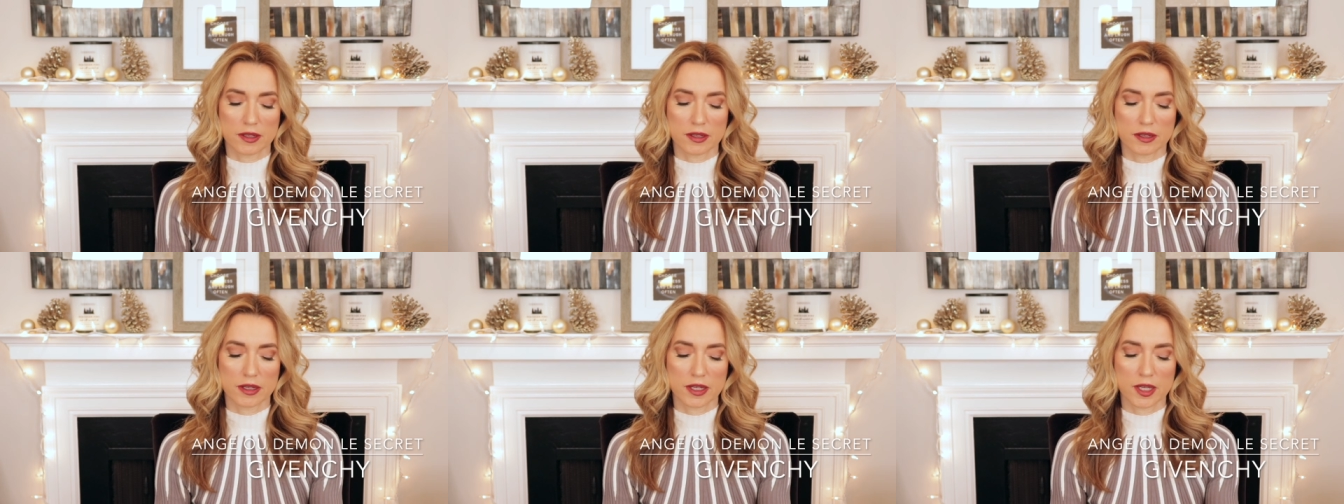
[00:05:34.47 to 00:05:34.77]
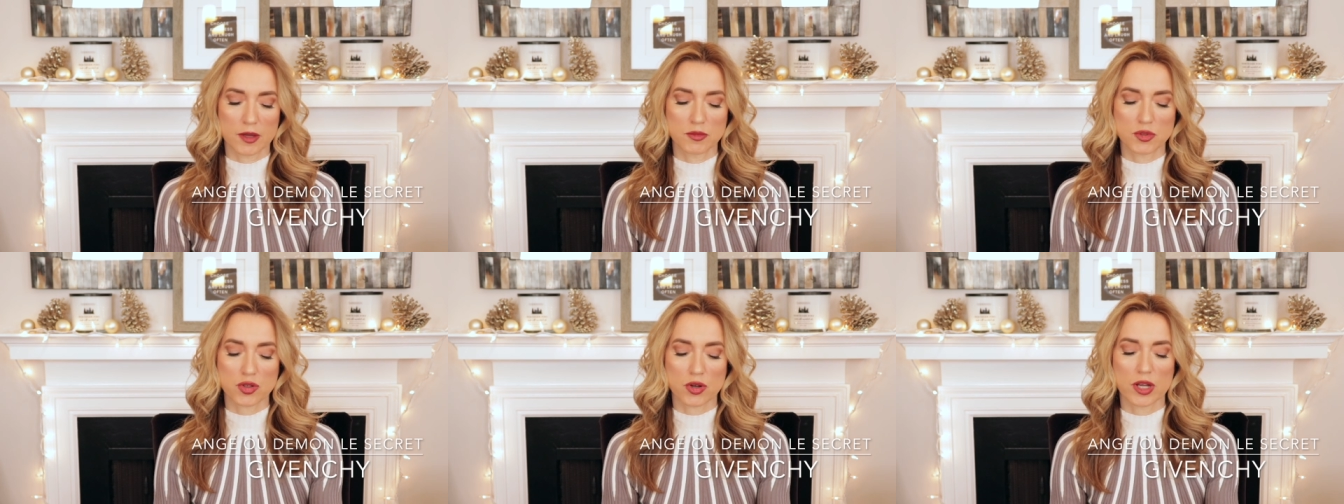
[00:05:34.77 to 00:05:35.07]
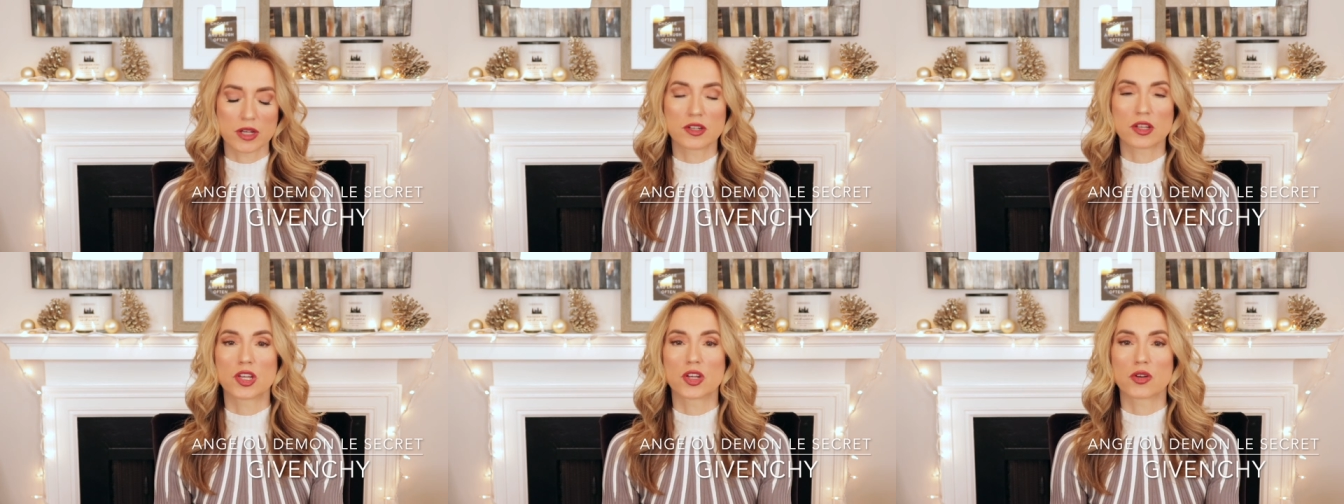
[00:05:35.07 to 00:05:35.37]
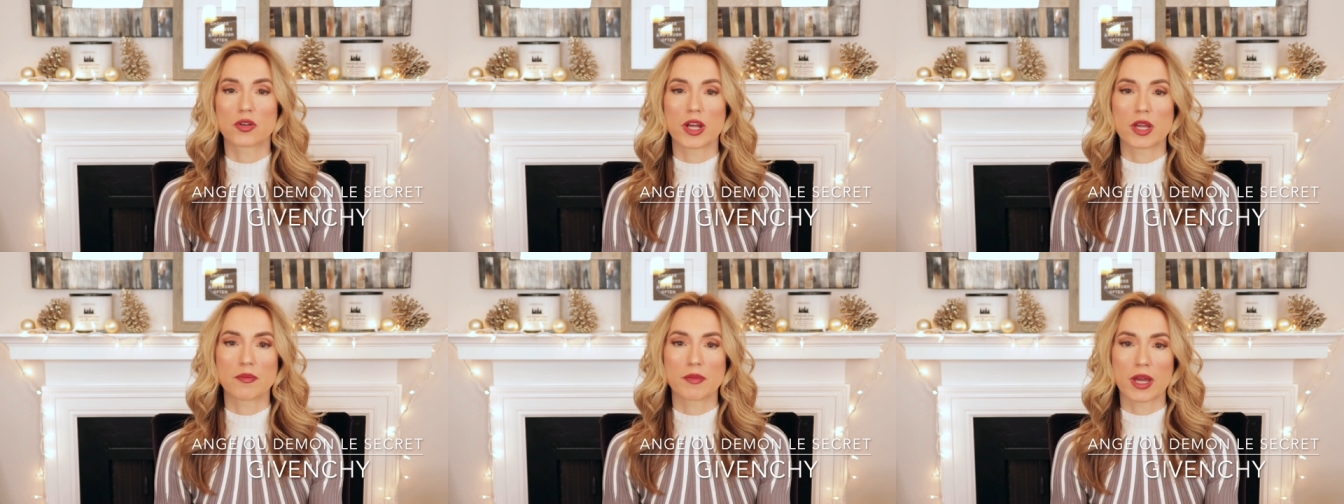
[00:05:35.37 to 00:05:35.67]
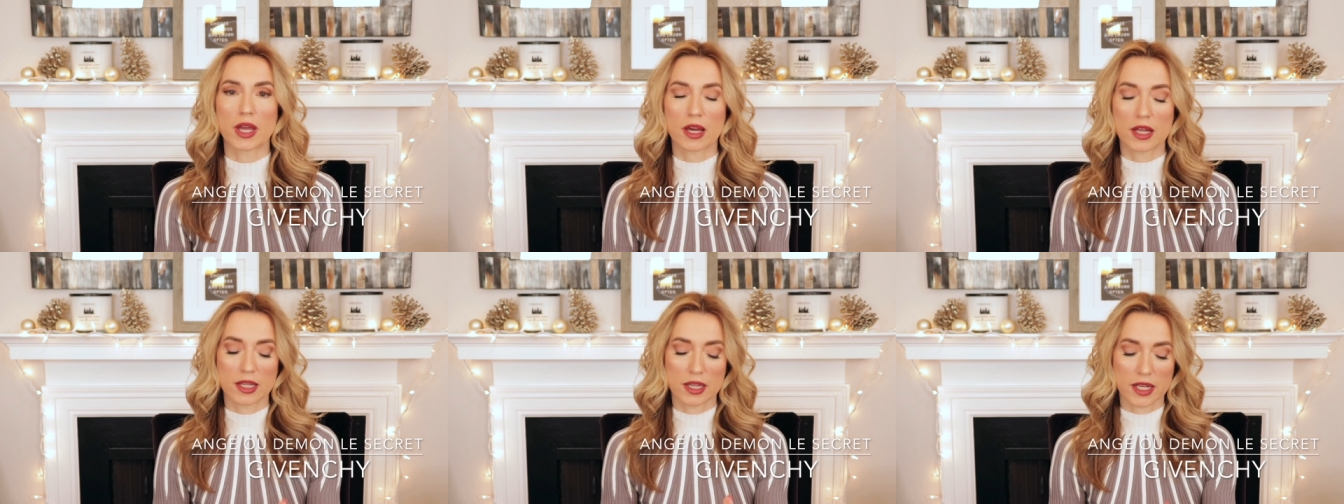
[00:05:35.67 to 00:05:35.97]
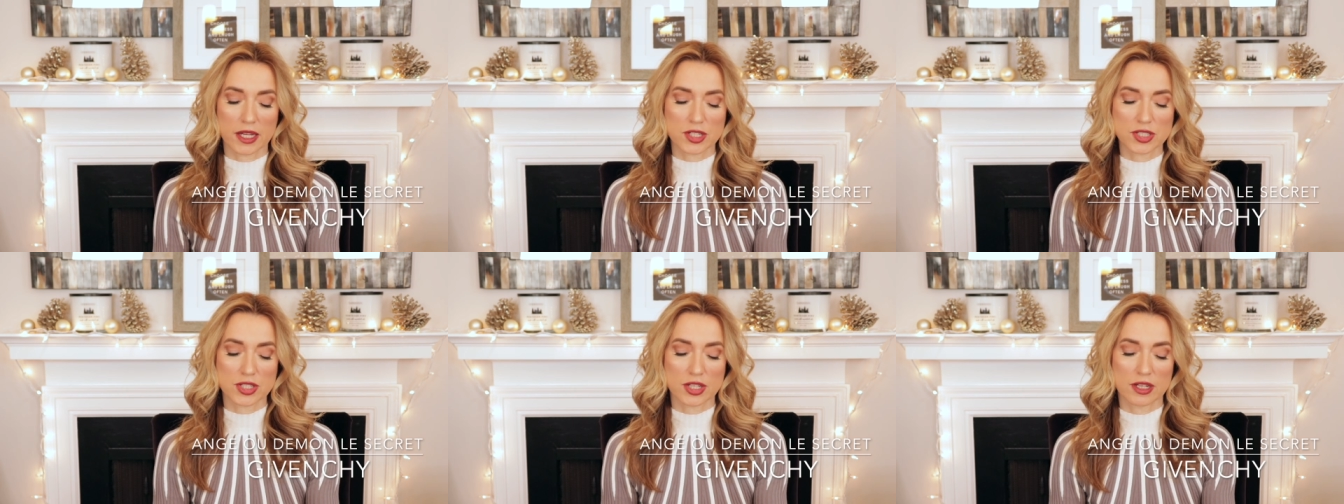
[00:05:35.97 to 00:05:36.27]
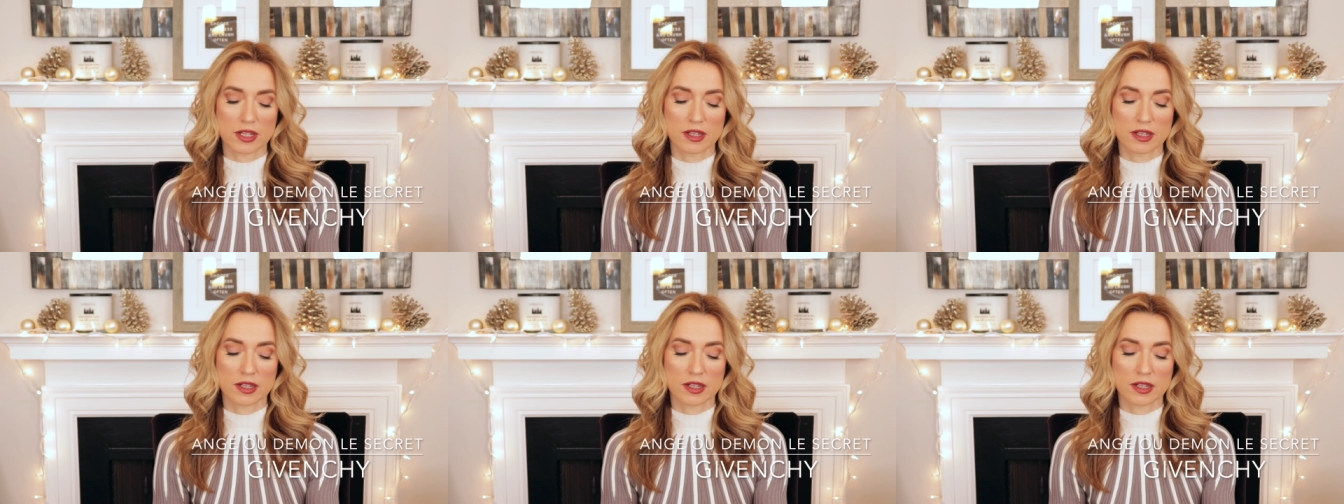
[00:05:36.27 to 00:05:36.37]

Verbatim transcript: I am trying to curate my collection.